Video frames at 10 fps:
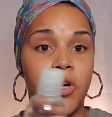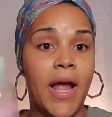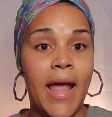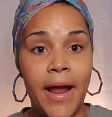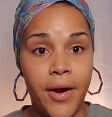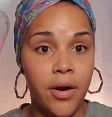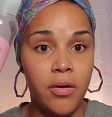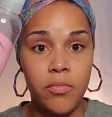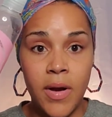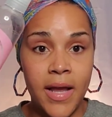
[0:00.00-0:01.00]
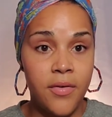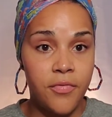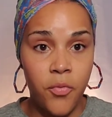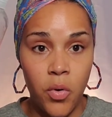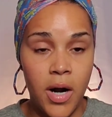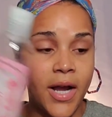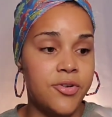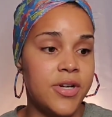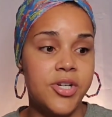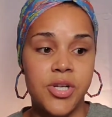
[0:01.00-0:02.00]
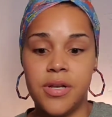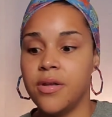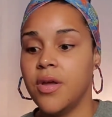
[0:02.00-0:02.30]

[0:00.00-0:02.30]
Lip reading: hair, right? For hydration,